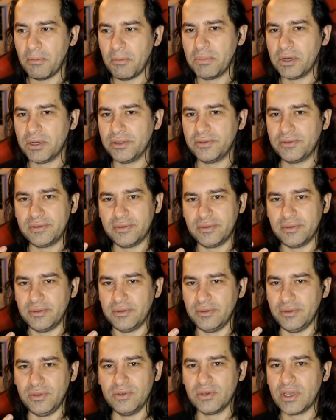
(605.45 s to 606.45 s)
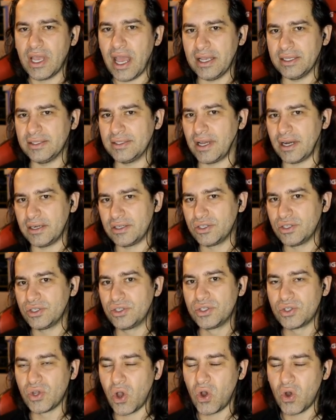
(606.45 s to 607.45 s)
but you guys are
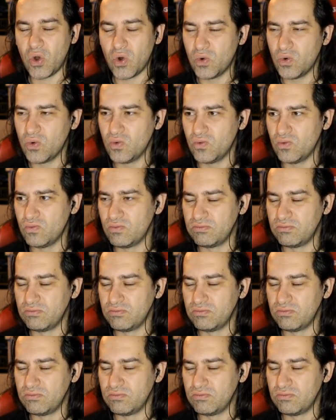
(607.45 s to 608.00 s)
so,